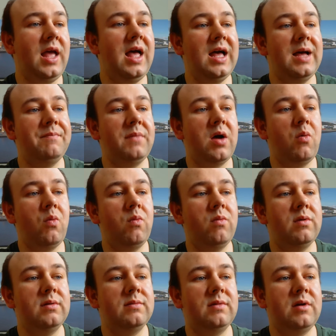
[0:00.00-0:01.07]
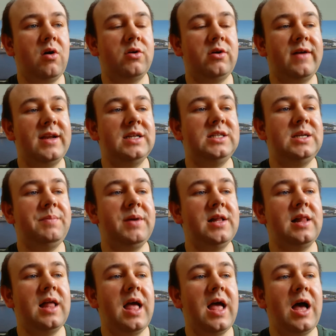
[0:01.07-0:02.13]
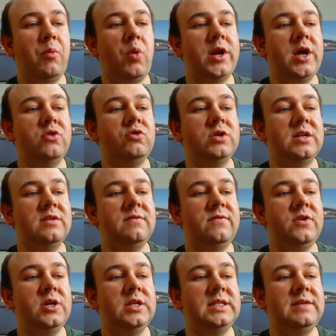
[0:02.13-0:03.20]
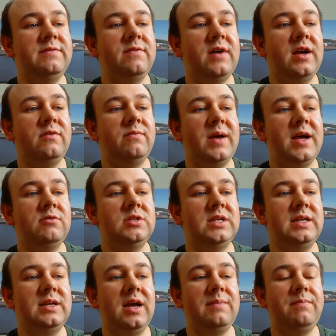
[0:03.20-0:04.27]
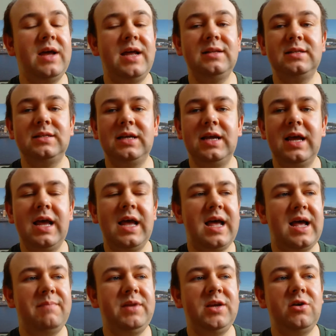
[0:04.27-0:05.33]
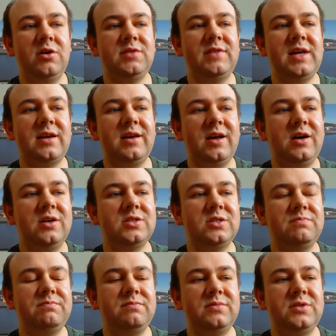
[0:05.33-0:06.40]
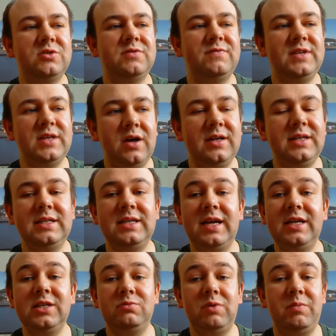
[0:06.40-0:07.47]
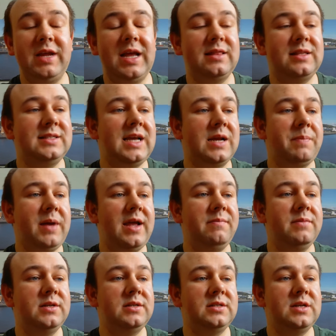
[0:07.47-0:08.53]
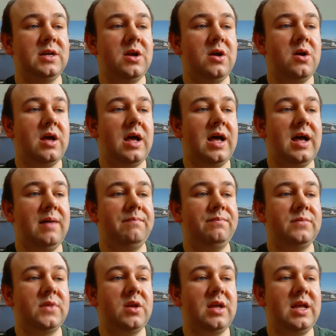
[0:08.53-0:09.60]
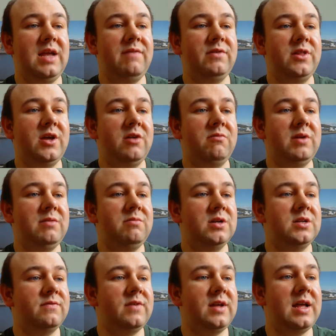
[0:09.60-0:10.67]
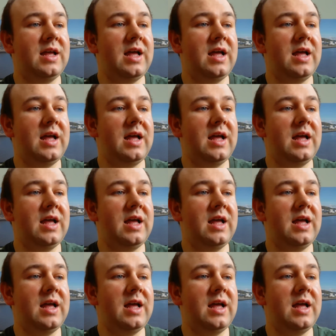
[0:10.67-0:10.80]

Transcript: um, on our energy bill at one hundred thirty-five pounds and nine pence, and because of that last sort of nine days when we had the S E G payment, um, even though we would have